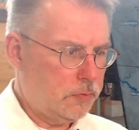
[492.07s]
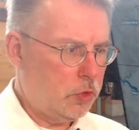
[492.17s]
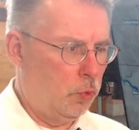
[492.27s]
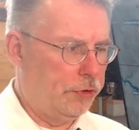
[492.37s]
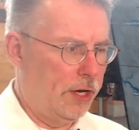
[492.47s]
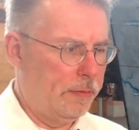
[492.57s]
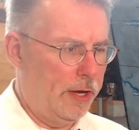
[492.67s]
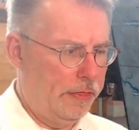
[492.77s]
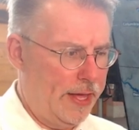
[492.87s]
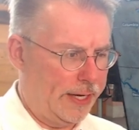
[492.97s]
We'll talk
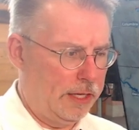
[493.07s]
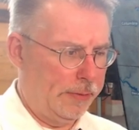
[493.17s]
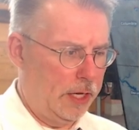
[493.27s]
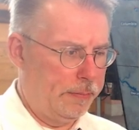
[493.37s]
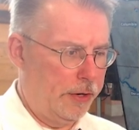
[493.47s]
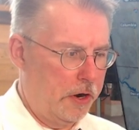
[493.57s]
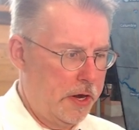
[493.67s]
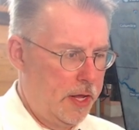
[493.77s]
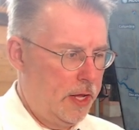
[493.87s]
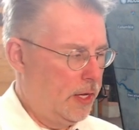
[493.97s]
about that coming up
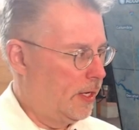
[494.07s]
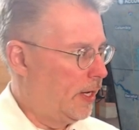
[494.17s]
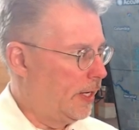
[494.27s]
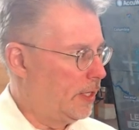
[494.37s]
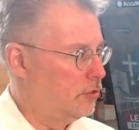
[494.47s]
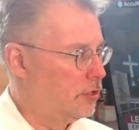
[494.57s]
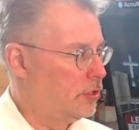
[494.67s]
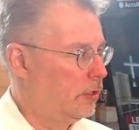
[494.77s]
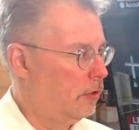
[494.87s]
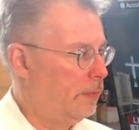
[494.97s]
here in
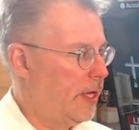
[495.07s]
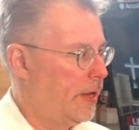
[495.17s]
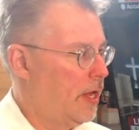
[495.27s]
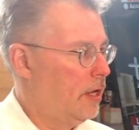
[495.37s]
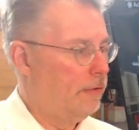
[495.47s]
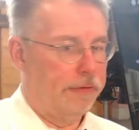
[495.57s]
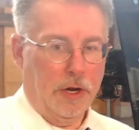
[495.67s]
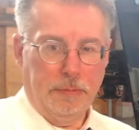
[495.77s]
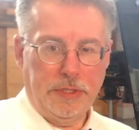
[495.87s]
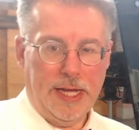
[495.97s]
just a little bit.
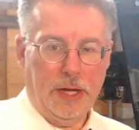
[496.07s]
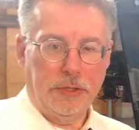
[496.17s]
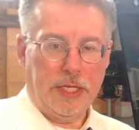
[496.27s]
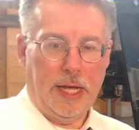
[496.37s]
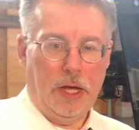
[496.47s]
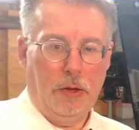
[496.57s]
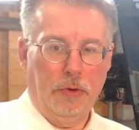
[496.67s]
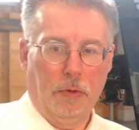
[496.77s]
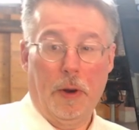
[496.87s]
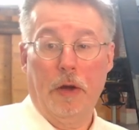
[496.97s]
From
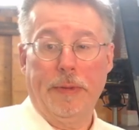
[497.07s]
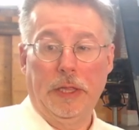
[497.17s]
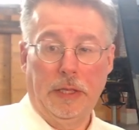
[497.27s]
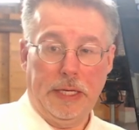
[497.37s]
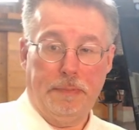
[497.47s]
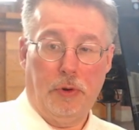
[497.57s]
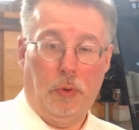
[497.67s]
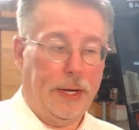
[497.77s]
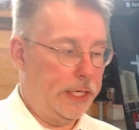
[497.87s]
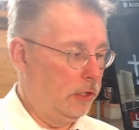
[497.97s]
downtown, or pardon me, Lee
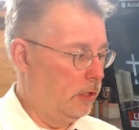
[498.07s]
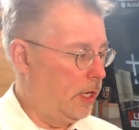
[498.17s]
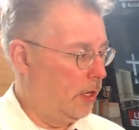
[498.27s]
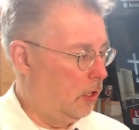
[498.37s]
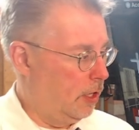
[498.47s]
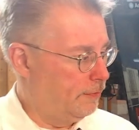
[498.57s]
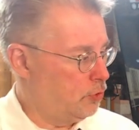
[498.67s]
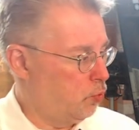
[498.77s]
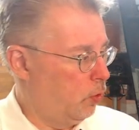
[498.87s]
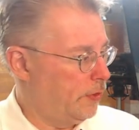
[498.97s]
Point, looking off
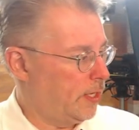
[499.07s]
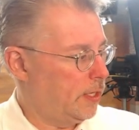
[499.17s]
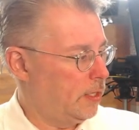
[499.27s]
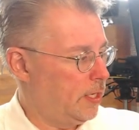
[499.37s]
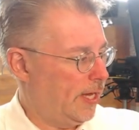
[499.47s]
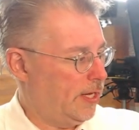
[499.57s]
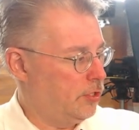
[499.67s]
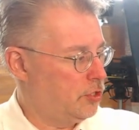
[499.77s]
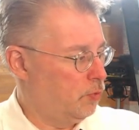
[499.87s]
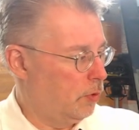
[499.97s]
toward the
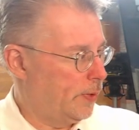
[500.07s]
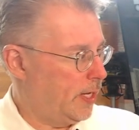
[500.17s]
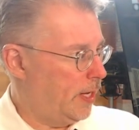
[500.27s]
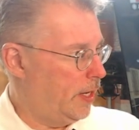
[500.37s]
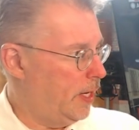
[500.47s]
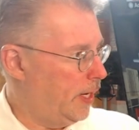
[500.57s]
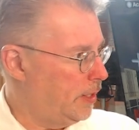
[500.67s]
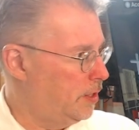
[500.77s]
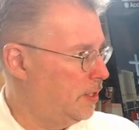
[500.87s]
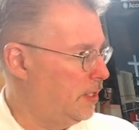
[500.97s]
east where we had
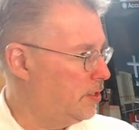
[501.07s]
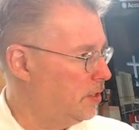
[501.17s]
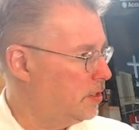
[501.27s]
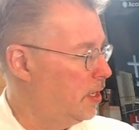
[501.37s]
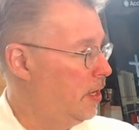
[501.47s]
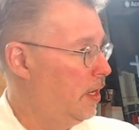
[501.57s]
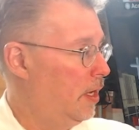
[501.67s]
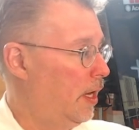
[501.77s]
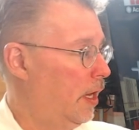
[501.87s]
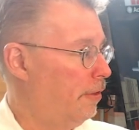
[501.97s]
a decent
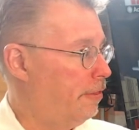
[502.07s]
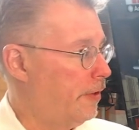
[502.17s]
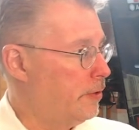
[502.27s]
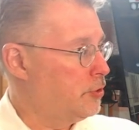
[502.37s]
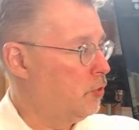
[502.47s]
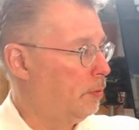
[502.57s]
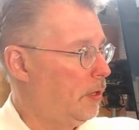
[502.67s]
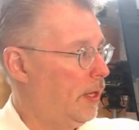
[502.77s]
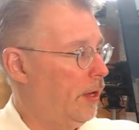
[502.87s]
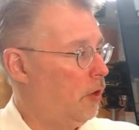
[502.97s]
thunderstorm
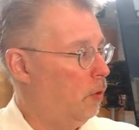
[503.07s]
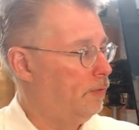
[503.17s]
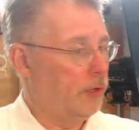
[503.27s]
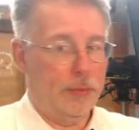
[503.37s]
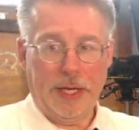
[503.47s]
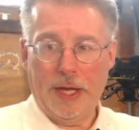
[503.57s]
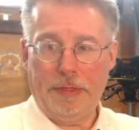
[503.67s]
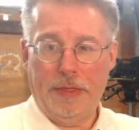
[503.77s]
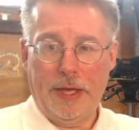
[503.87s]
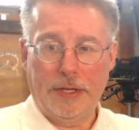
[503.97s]
cloud. Hopefully we
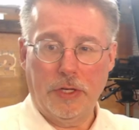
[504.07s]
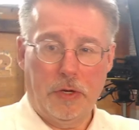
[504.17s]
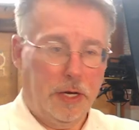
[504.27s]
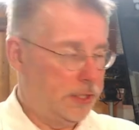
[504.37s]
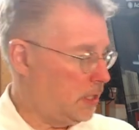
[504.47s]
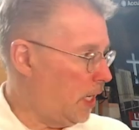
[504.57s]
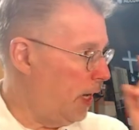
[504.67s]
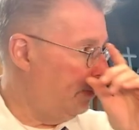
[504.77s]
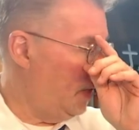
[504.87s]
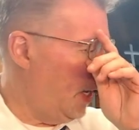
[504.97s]
got that on
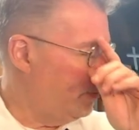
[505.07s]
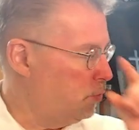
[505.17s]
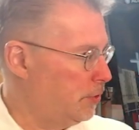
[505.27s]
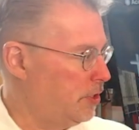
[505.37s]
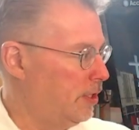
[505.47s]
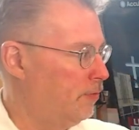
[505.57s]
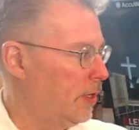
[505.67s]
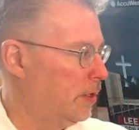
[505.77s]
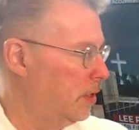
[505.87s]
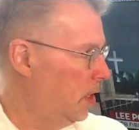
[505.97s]
time lapse. We'll see if
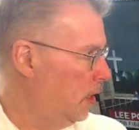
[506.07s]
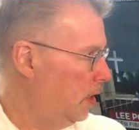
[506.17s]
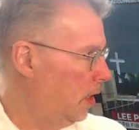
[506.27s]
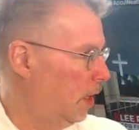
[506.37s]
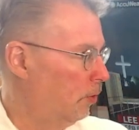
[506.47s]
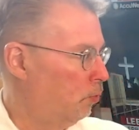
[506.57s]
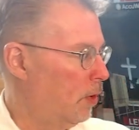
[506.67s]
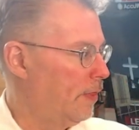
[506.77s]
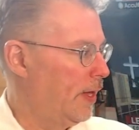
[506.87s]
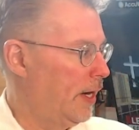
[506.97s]
we can
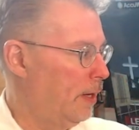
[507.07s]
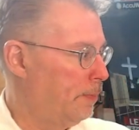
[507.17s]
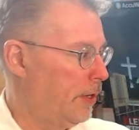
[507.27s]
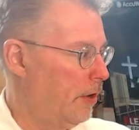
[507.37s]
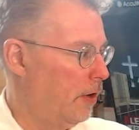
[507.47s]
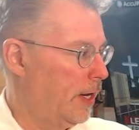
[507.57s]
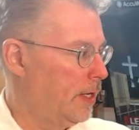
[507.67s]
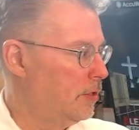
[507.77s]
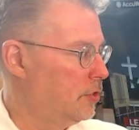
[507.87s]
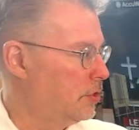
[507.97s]
run that up here
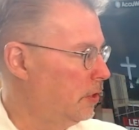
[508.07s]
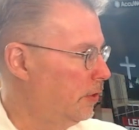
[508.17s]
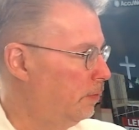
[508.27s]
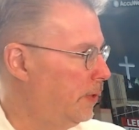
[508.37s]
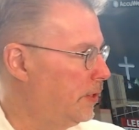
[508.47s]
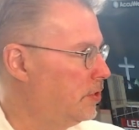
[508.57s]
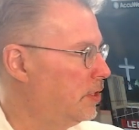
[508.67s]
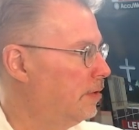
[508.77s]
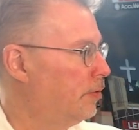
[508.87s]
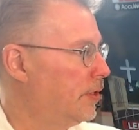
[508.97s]
in just a little bit to
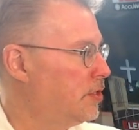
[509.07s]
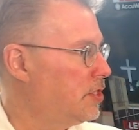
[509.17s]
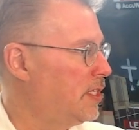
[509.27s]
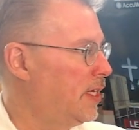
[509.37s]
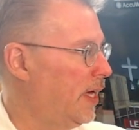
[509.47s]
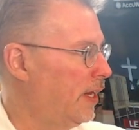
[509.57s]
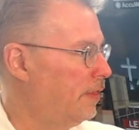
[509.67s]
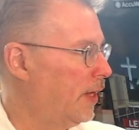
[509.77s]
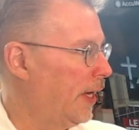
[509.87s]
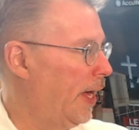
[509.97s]
see if we see
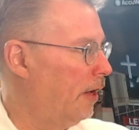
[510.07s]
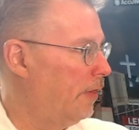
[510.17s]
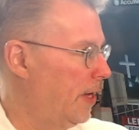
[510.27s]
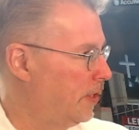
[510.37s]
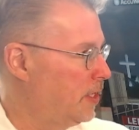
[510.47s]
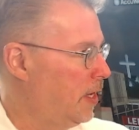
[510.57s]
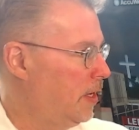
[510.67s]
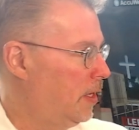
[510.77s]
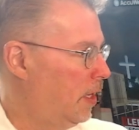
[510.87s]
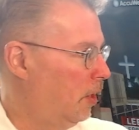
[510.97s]
anything out of that
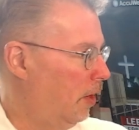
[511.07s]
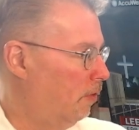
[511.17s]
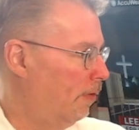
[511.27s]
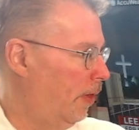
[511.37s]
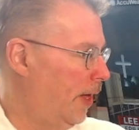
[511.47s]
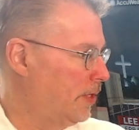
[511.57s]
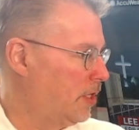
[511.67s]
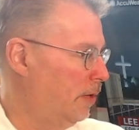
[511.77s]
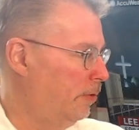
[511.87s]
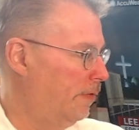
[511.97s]
over the
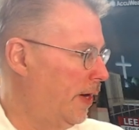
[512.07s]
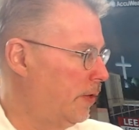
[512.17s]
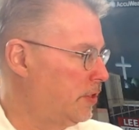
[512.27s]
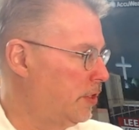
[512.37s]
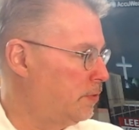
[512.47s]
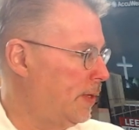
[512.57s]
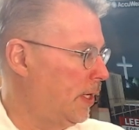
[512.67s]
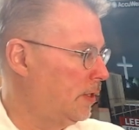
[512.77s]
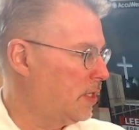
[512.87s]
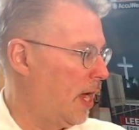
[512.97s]
last couple of hours, this
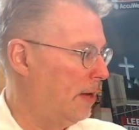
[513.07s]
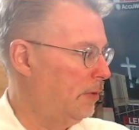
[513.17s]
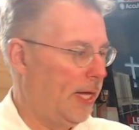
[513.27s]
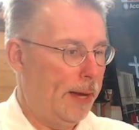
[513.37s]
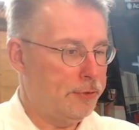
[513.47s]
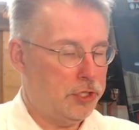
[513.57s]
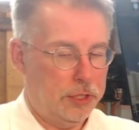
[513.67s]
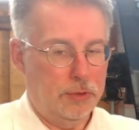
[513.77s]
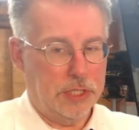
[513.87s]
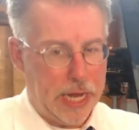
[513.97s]
being time lapse
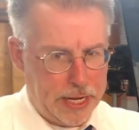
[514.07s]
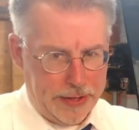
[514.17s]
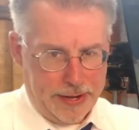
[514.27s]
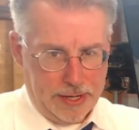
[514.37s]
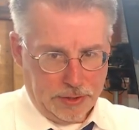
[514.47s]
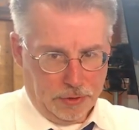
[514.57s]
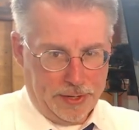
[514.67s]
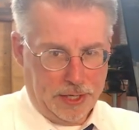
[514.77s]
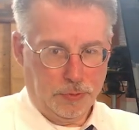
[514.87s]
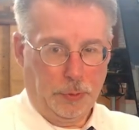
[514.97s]
Tuesday. So
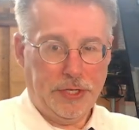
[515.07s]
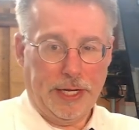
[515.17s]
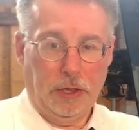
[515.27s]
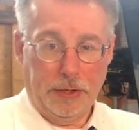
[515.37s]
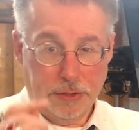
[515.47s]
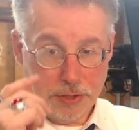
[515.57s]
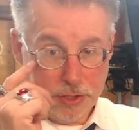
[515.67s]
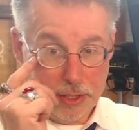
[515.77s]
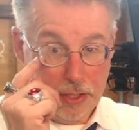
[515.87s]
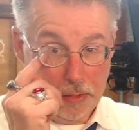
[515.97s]
might as well take a look and
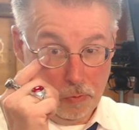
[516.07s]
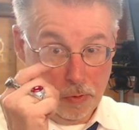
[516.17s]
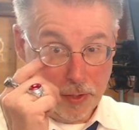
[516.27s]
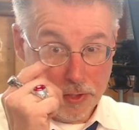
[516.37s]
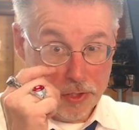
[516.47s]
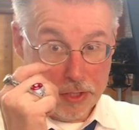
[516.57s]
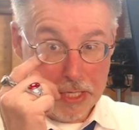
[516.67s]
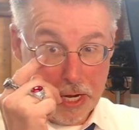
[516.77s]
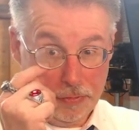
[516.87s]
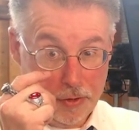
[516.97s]
see what we can
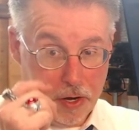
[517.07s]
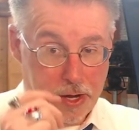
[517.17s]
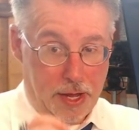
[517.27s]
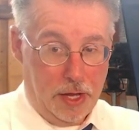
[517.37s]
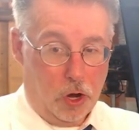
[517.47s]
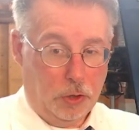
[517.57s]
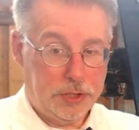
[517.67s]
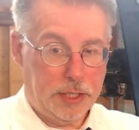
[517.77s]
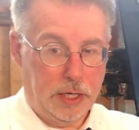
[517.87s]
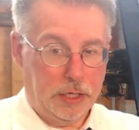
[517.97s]
see out there.
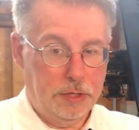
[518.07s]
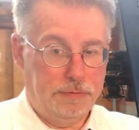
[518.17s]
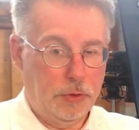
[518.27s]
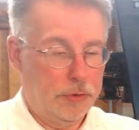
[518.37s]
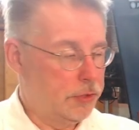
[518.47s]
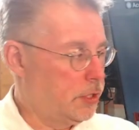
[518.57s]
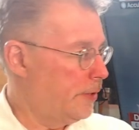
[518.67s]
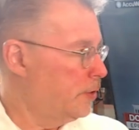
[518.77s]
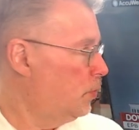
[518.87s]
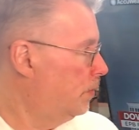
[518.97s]
Also got a good view of those
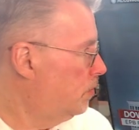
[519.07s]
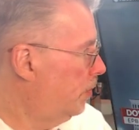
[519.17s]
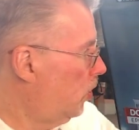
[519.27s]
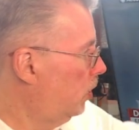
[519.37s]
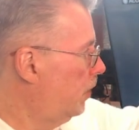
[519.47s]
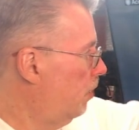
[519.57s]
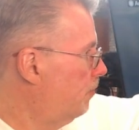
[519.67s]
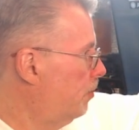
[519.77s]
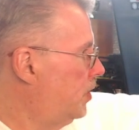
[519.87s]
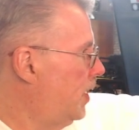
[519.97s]
thunderstorms from earlier
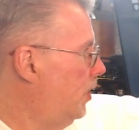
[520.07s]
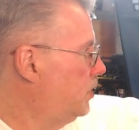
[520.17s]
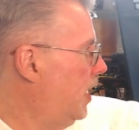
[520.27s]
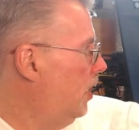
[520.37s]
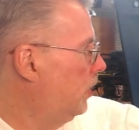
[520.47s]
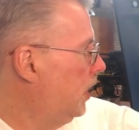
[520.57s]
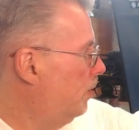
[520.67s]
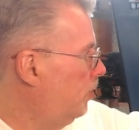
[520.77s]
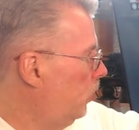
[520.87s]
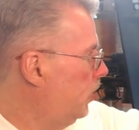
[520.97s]
from the downtown
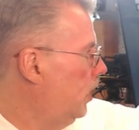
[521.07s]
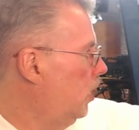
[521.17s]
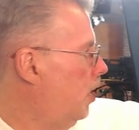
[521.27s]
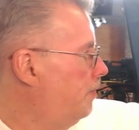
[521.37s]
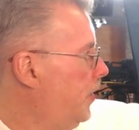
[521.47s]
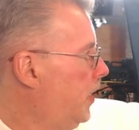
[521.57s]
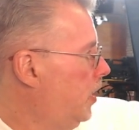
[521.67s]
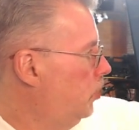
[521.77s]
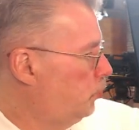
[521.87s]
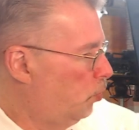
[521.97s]
camera looking off
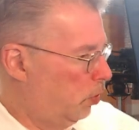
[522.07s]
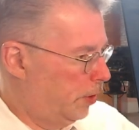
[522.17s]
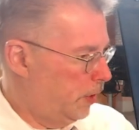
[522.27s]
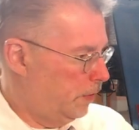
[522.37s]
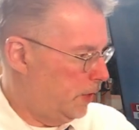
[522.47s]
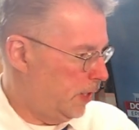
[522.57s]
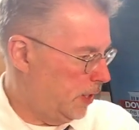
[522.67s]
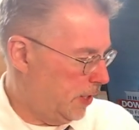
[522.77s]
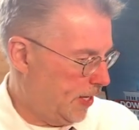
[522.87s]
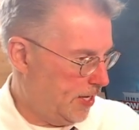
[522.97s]
toward
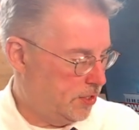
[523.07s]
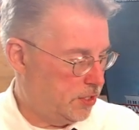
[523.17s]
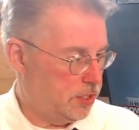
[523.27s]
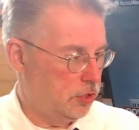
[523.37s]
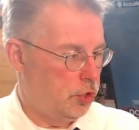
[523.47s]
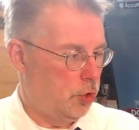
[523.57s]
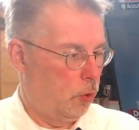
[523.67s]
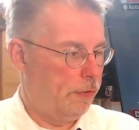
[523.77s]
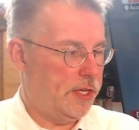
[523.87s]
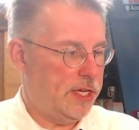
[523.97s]
the east,
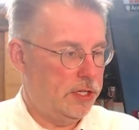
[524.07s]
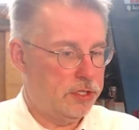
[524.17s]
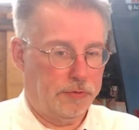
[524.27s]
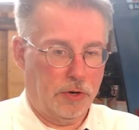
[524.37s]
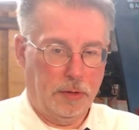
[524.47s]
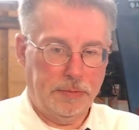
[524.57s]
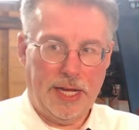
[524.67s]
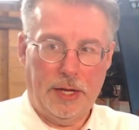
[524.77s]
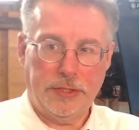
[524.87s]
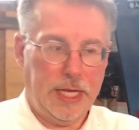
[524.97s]
northeast from
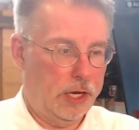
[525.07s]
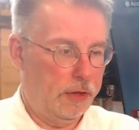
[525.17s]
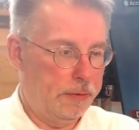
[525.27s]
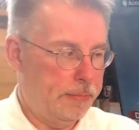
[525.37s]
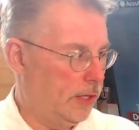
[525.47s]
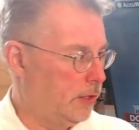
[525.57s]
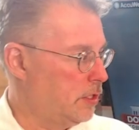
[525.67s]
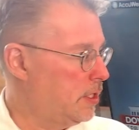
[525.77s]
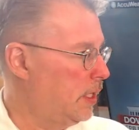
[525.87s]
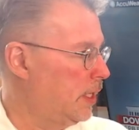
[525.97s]
downtown on the
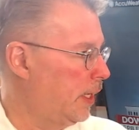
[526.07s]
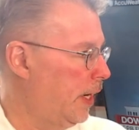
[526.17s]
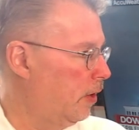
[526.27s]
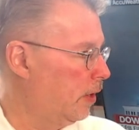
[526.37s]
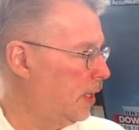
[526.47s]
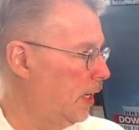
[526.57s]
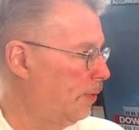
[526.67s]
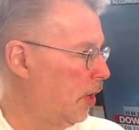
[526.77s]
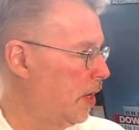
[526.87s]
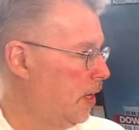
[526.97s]
Bailey's Heating and Air
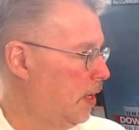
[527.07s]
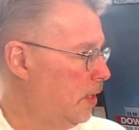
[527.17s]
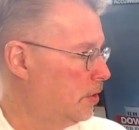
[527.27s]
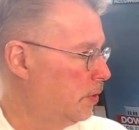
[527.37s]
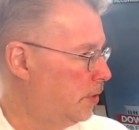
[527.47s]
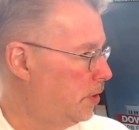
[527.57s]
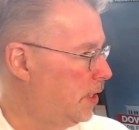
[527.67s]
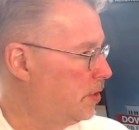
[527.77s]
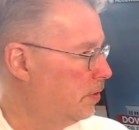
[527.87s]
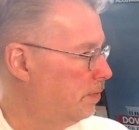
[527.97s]
camera. So a
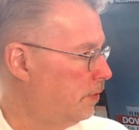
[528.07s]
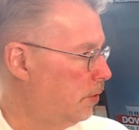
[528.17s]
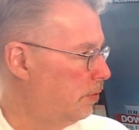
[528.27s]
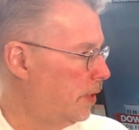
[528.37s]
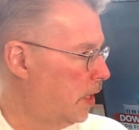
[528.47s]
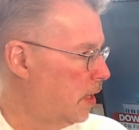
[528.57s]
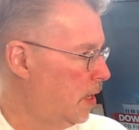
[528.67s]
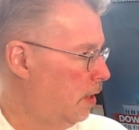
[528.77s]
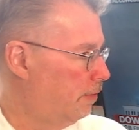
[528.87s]
decent view there.